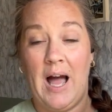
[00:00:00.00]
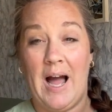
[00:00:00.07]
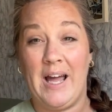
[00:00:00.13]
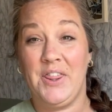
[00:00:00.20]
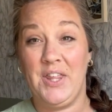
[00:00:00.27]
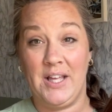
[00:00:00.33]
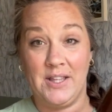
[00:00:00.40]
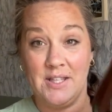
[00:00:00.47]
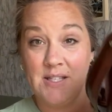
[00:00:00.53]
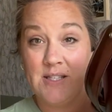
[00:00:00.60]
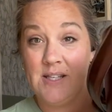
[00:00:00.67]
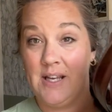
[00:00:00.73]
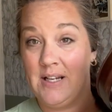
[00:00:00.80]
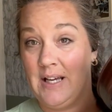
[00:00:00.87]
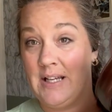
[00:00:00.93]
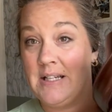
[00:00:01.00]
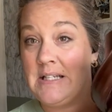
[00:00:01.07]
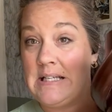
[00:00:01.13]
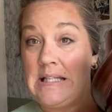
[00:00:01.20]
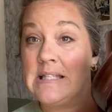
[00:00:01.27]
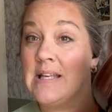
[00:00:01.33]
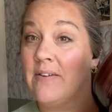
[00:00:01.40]
I think this is like
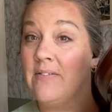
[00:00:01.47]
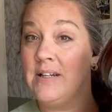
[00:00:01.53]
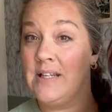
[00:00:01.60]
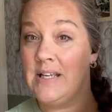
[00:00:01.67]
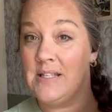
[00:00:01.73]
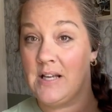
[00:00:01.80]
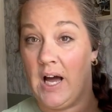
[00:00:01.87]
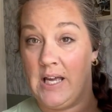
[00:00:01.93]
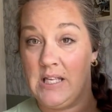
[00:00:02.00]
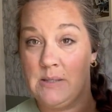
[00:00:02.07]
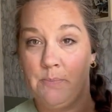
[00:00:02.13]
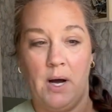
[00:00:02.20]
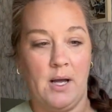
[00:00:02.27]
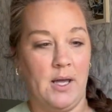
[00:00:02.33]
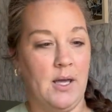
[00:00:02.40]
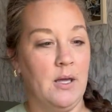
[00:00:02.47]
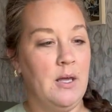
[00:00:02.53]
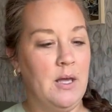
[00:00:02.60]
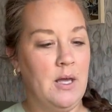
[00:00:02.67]
1970s ice bucket.